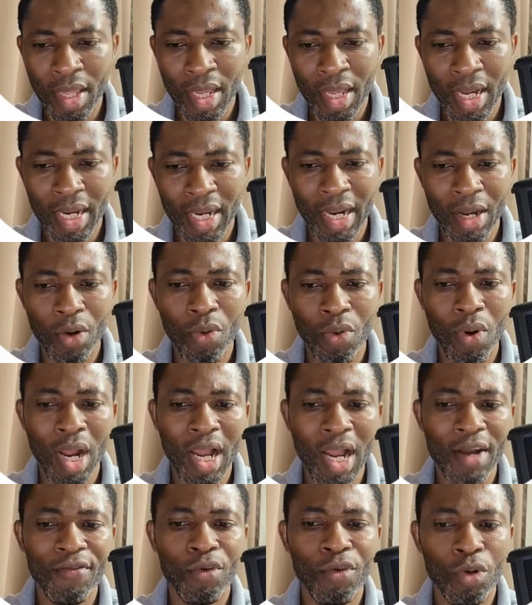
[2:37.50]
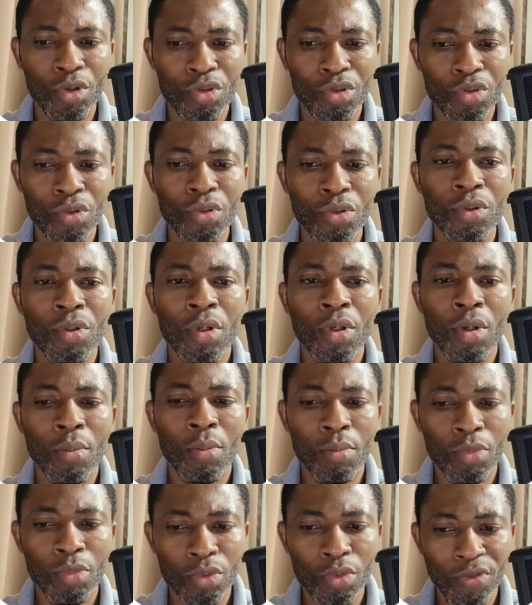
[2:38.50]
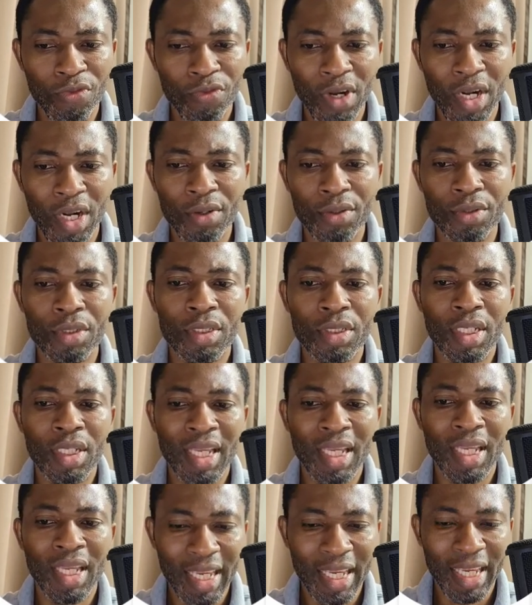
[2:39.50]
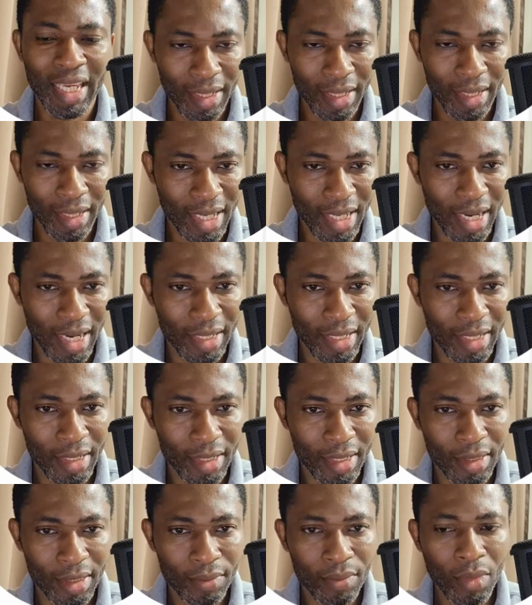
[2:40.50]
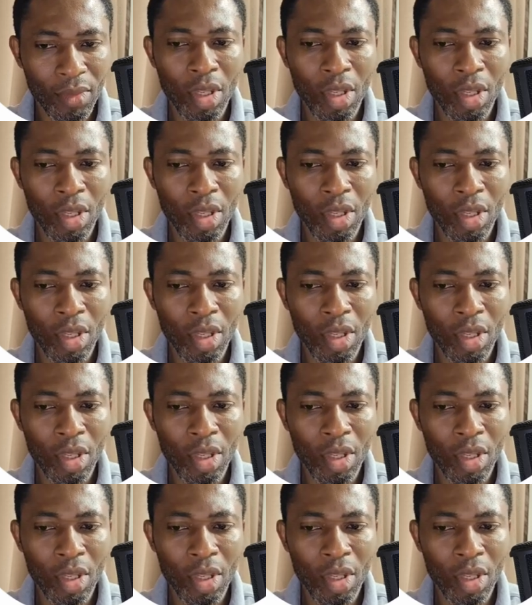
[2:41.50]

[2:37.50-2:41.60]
and I will have also Moodle files inside it.